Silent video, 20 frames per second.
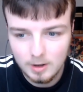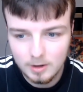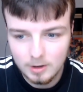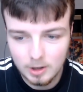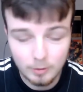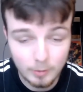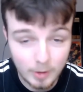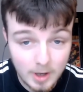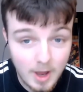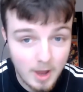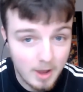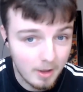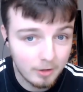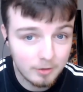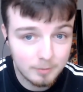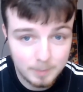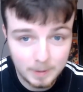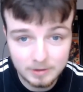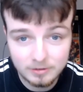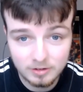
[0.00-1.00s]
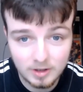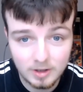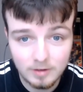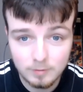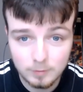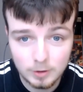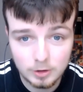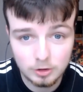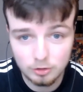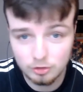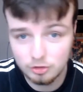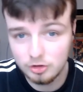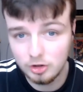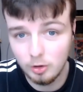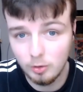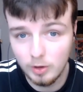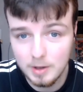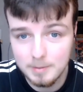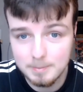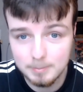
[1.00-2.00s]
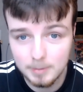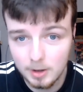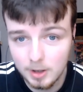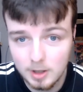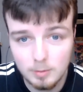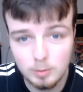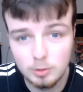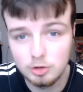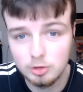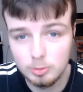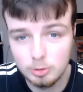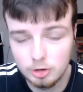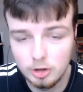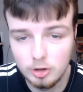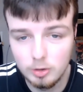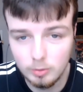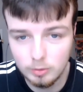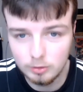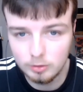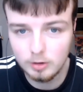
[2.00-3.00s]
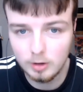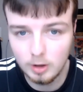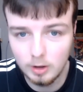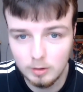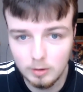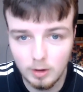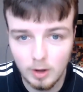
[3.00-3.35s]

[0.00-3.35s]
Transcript: you know, especially if we do still need money, which obviously no one's